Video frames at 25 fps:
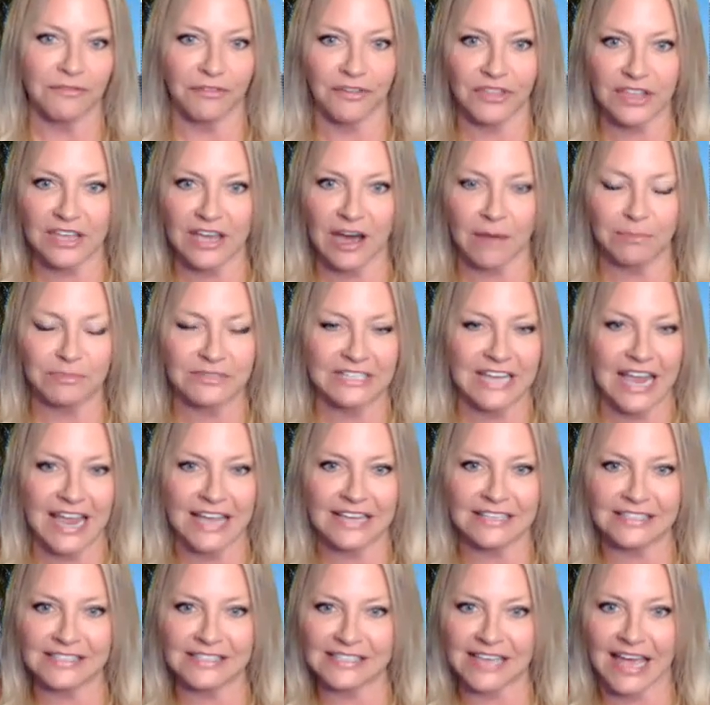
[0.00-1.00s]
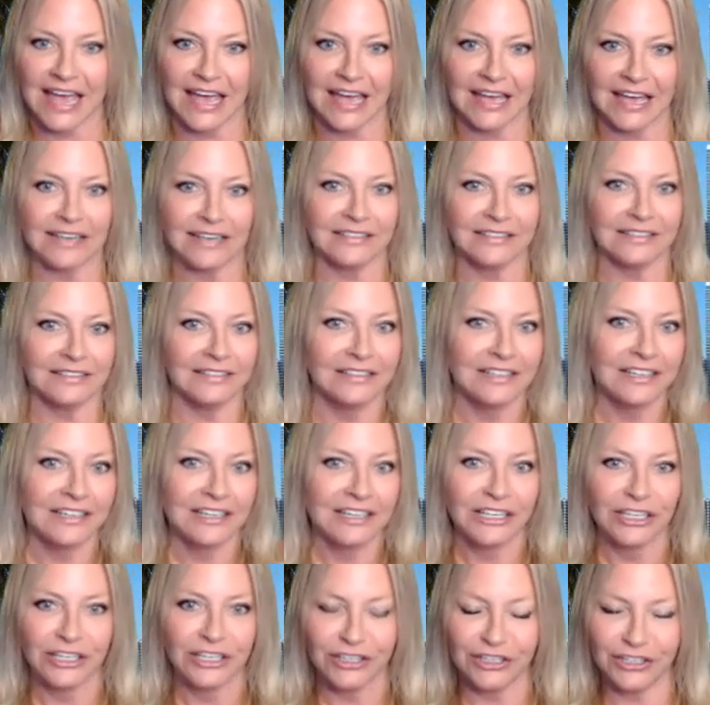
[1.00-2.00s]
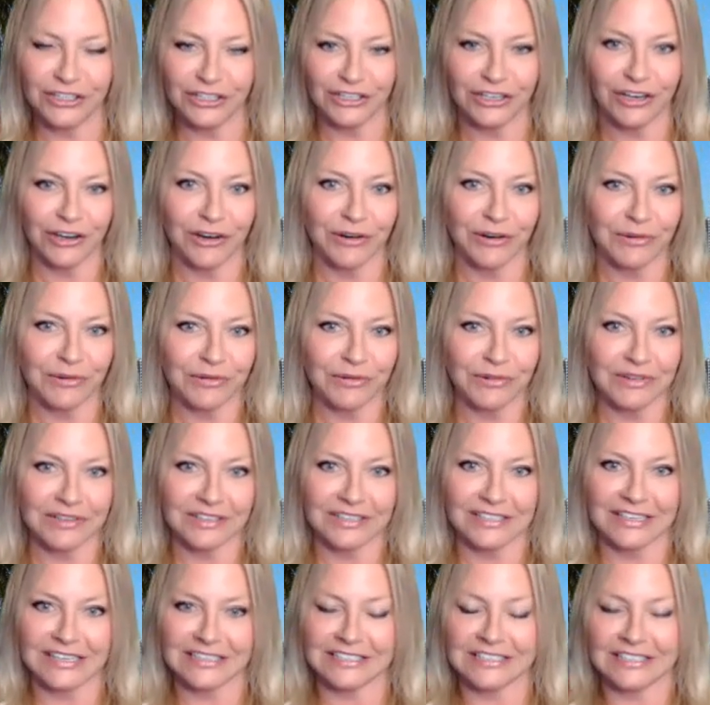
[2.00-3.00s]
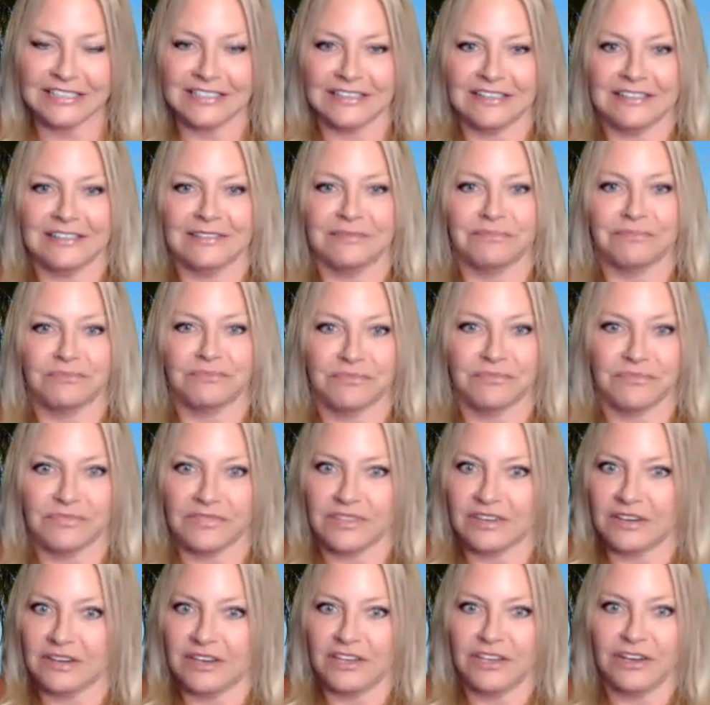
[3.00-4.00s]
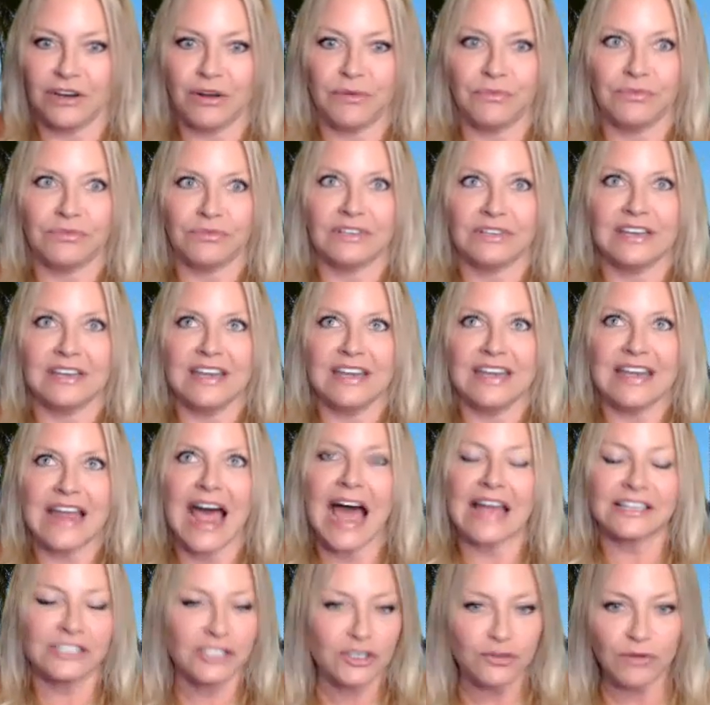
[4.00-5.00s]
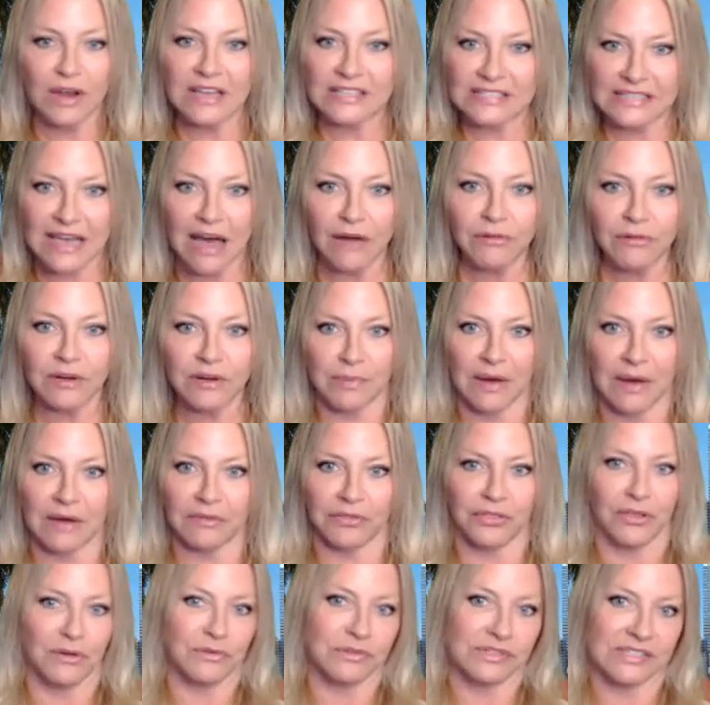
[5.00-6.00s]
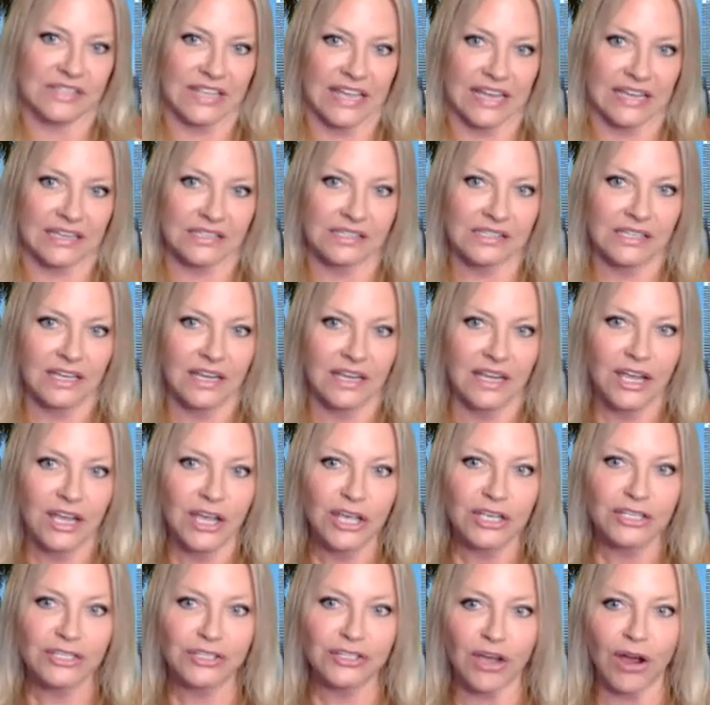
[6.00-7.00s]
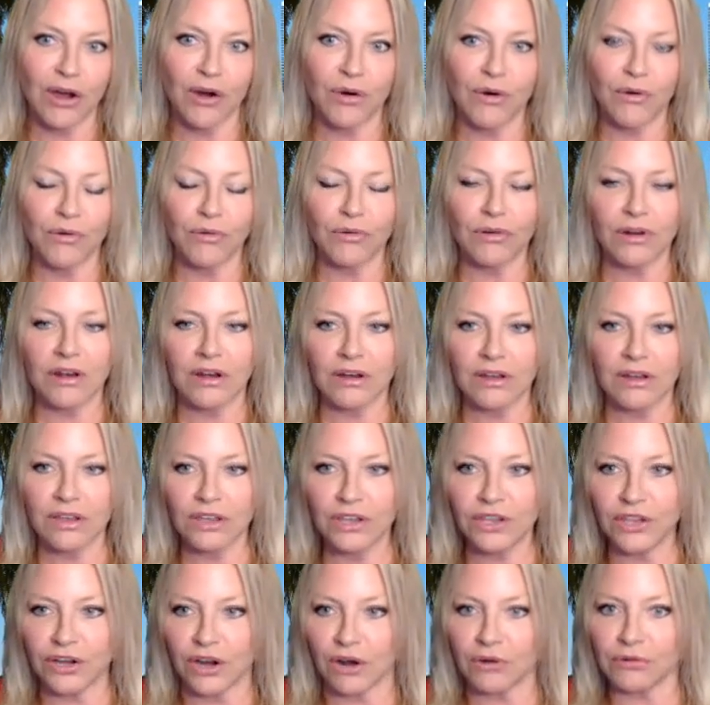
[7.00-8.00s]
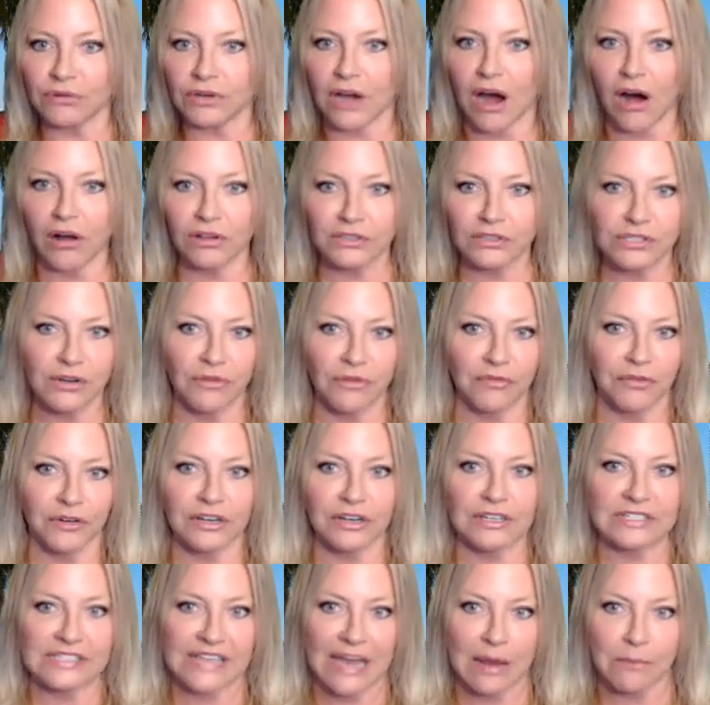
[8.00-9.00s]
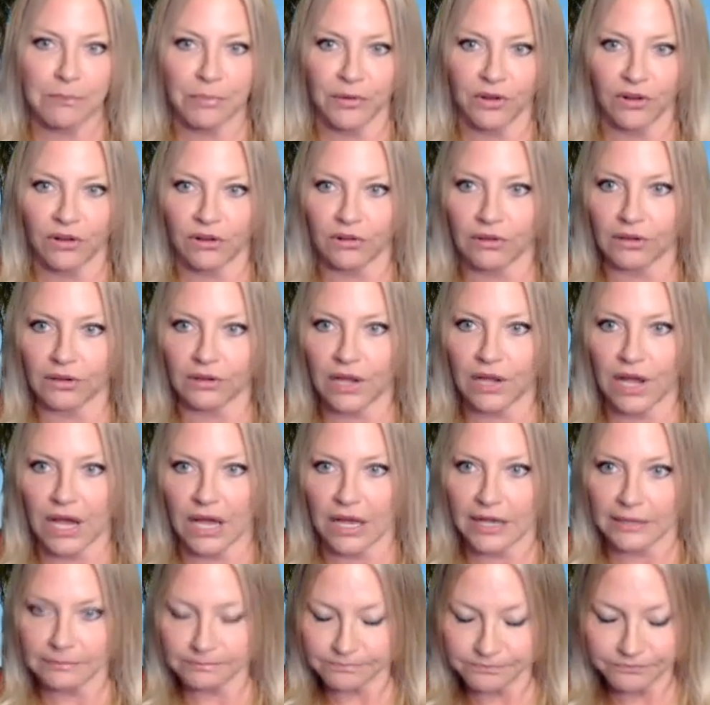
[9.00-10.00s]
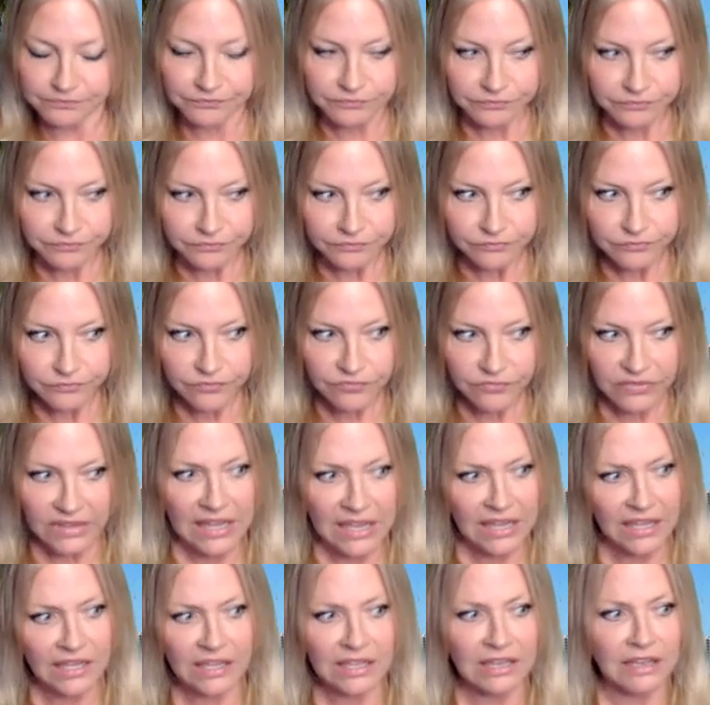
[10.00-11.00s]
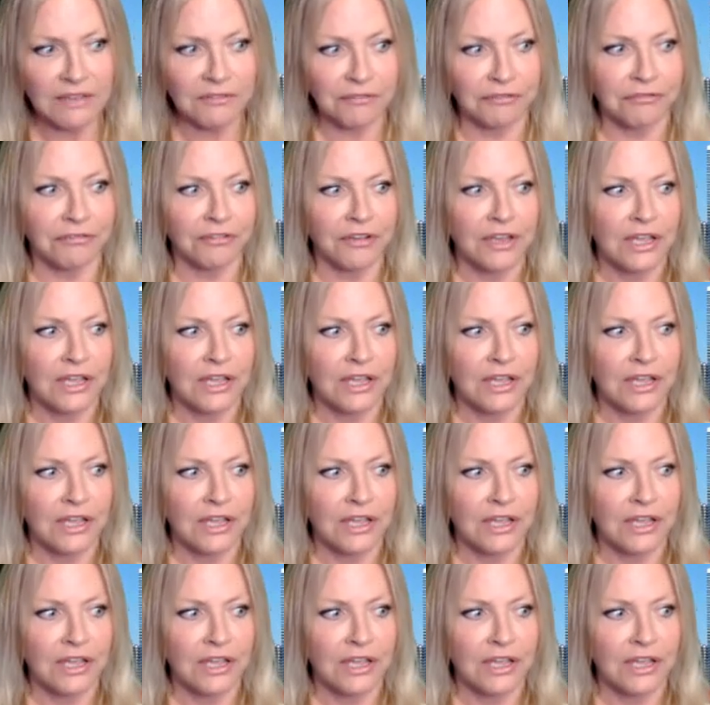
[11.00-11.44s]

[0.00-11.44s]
for the updates and, get to, not stress out about those things. So, also, for example, if